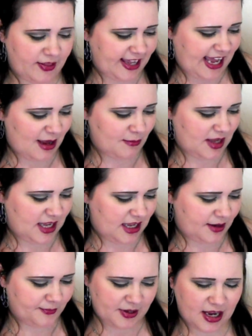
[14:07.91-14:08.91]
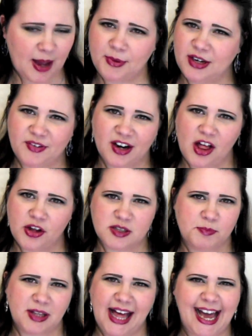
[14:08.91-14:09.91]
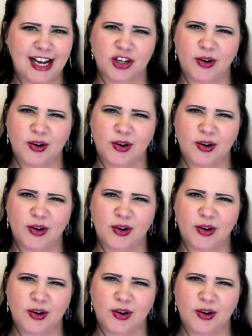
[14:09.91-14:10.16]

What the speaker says: They came in a couple of different colors, black,